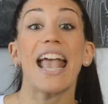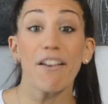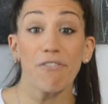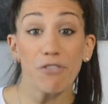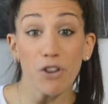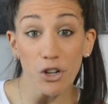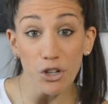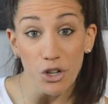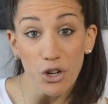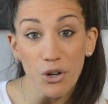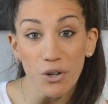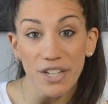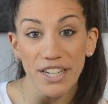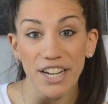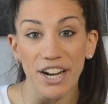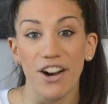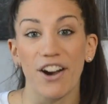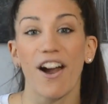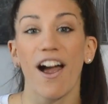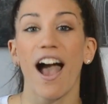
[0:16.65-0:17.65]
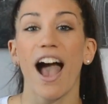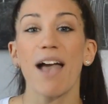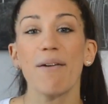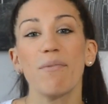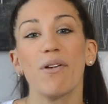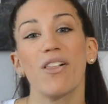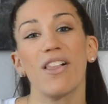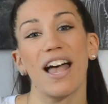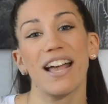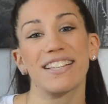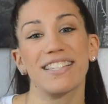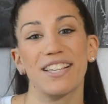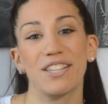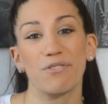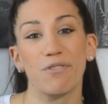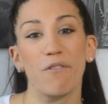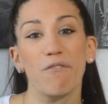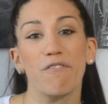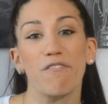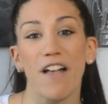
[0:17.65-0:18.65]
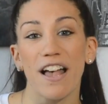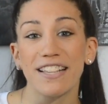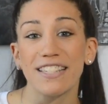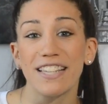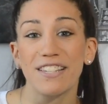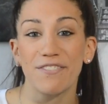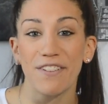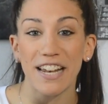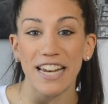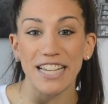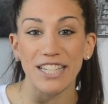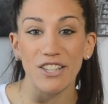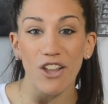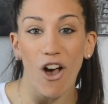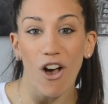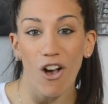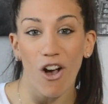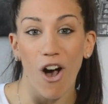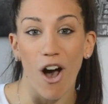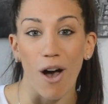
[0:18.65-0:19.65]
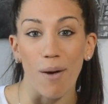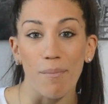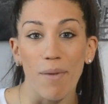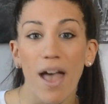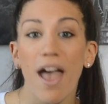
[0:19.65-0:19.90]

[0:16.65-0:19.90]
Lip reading: If you're new here, I'm Alexis from FlexisFitness.com.